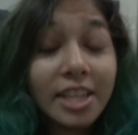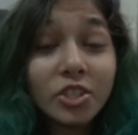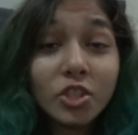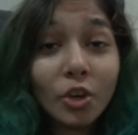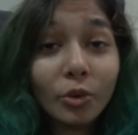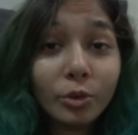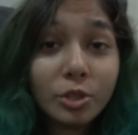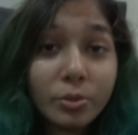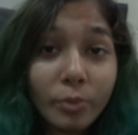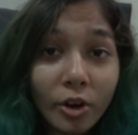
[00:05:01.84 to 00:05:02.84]

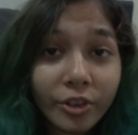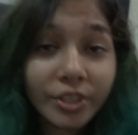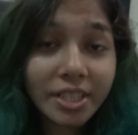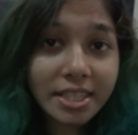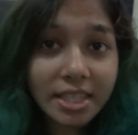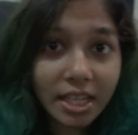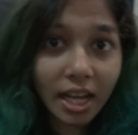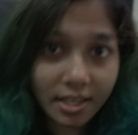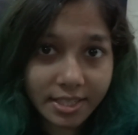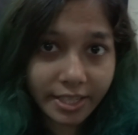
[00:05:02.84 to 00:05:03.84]
So tomorrow is the
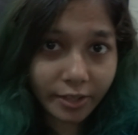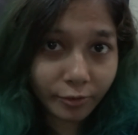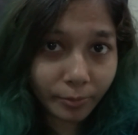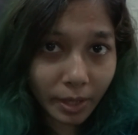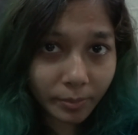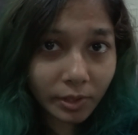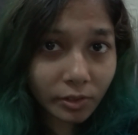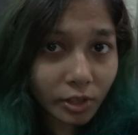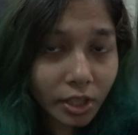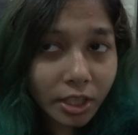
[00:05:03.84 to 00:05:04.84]
last day of my
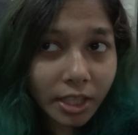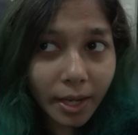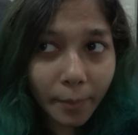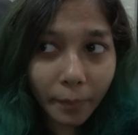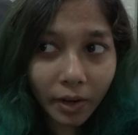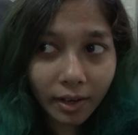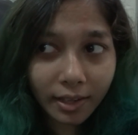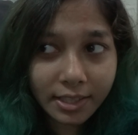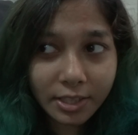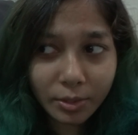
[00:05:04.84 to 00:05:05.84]
period,
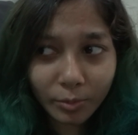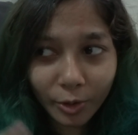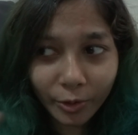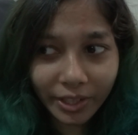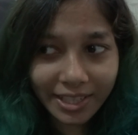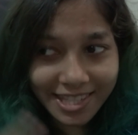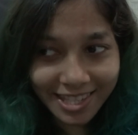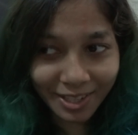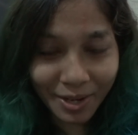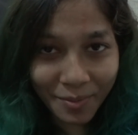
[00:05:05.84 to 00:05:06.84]
but tomorrow is
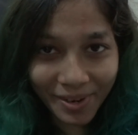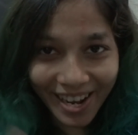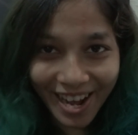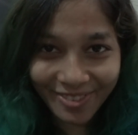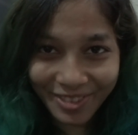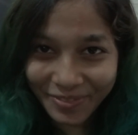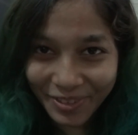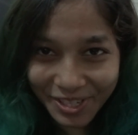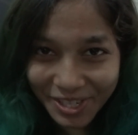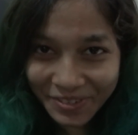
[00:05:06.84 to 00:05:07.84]
Sunday when I have to
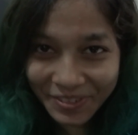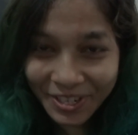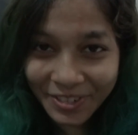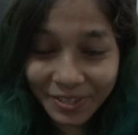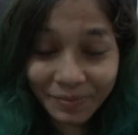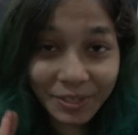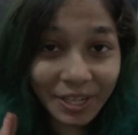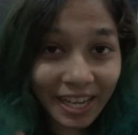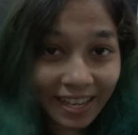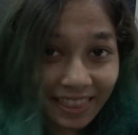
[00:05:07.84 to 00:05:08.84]
post this video, so I'm
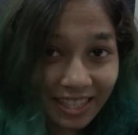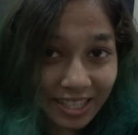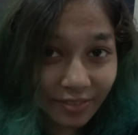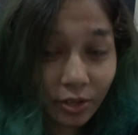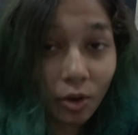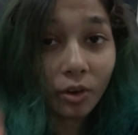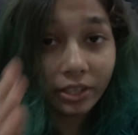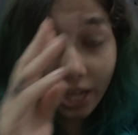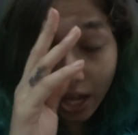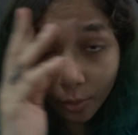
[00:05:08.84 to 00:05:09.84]
gonna end this
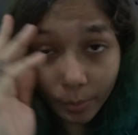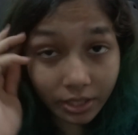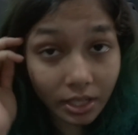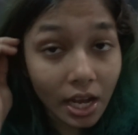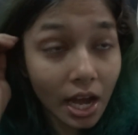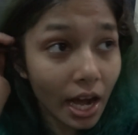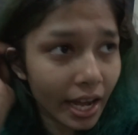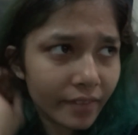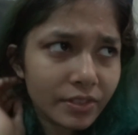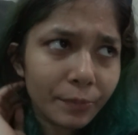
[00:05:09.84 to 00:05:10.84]
vlog now. But
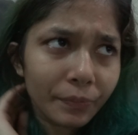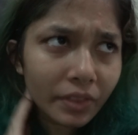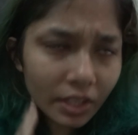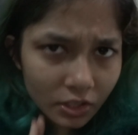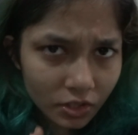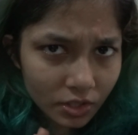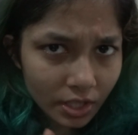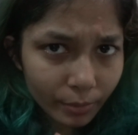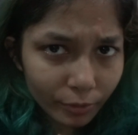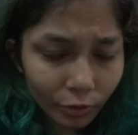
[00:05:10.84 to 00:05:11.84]
I have some things to
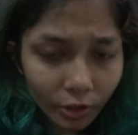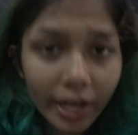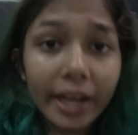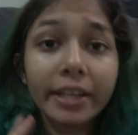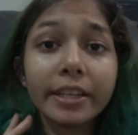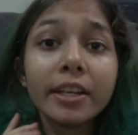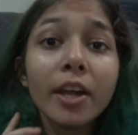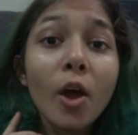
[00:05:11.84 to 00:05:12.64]
say before I end it.